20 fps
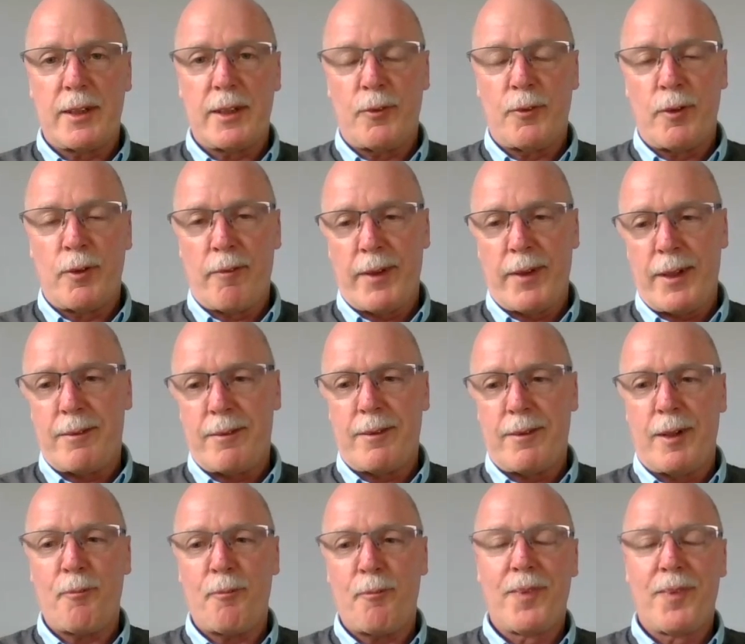So
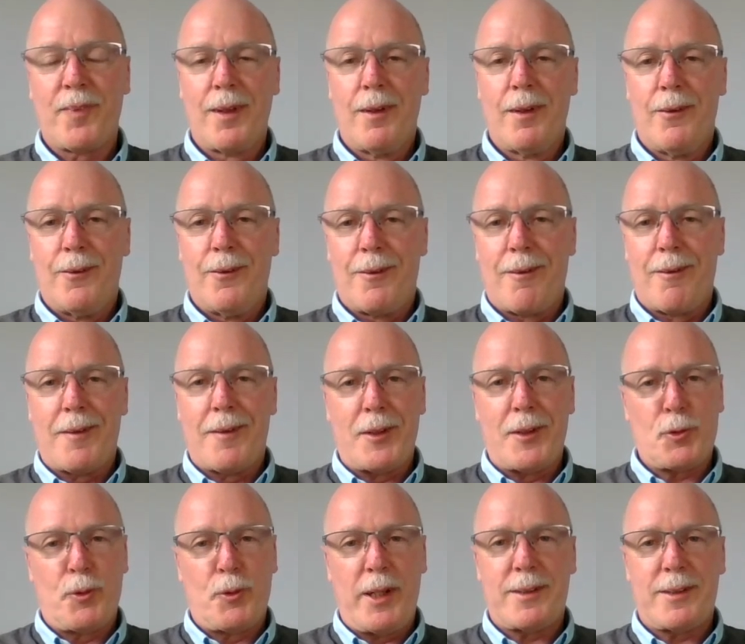all
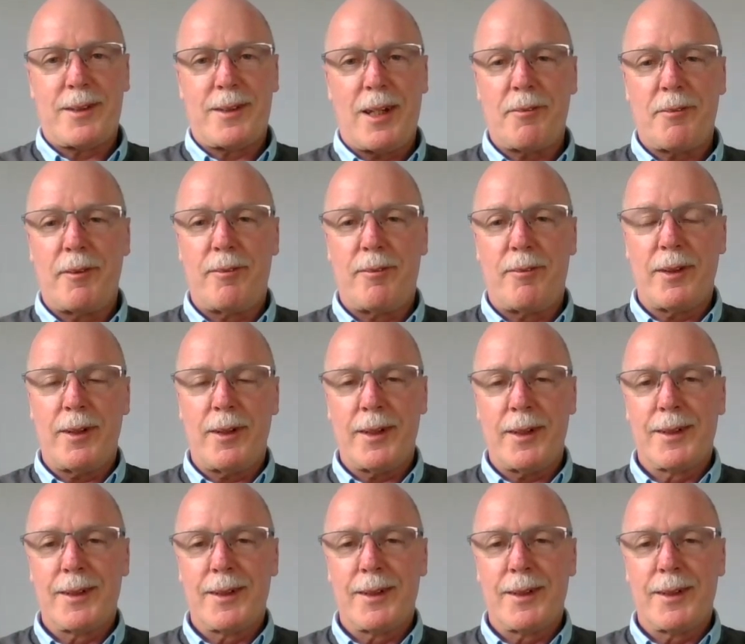that sweet stuff, if you like.